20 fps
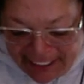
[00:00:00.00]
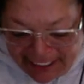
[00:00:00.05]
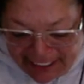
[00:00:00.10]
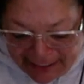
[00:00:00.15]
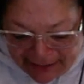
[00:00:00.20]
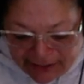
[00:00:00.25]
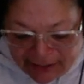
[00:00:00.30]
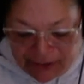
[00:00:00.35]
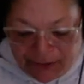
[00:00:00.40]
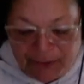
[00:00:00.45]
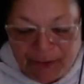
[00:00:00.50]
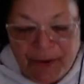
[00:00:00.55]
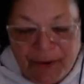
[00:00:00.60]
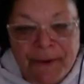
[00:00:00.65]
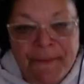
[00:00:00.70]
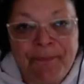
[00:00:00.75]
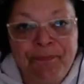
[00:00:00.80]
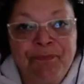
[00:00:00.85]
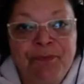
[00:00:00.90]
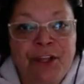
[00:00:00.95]
into
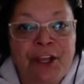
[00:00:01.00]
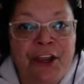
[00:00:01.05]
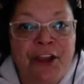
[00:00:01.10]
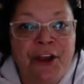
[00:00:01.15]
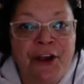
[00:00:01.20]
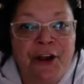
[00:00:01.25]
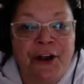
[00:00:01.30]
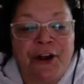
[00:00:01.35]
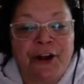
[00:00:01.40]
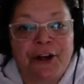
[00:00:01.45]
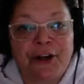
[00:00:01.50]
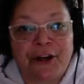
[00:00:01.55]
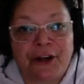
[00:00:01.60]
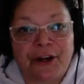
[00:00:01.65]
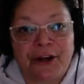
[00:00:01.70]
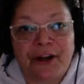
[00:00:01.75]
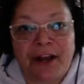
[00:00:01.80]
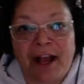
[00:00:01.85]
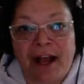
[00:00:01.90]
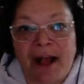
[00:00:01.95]

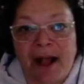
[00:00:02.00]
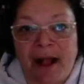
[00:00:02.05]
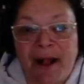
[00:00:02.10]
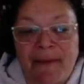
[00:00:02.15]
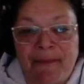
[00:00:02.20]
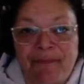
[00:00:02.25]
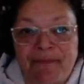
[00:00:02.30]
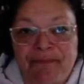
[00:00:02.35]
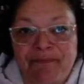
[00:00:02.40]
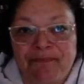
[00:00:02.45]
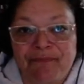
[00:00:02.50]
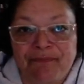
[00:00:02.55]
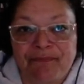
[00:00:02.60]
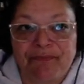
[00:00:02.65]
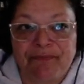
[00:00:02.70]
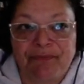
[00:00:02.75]
her um,